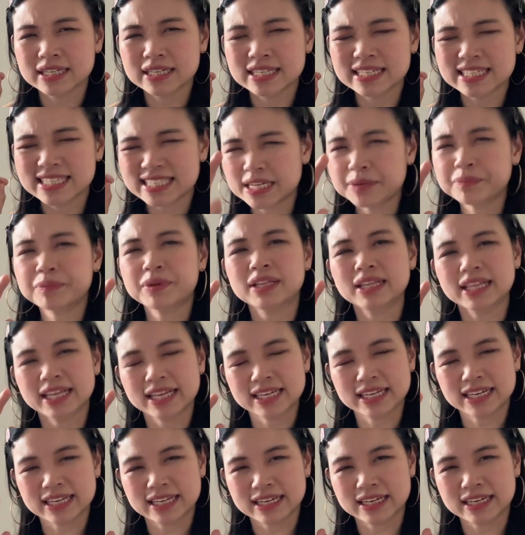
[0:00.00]

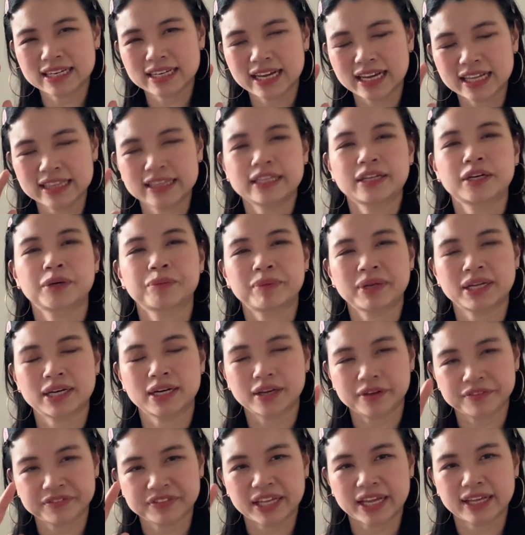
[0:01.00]
simulated a little bit
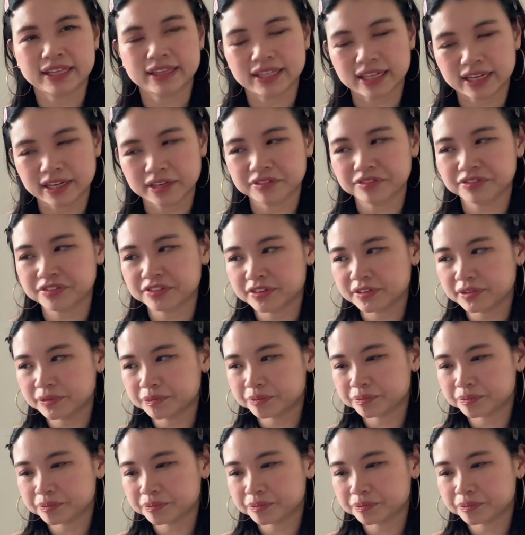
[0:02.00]
of that life.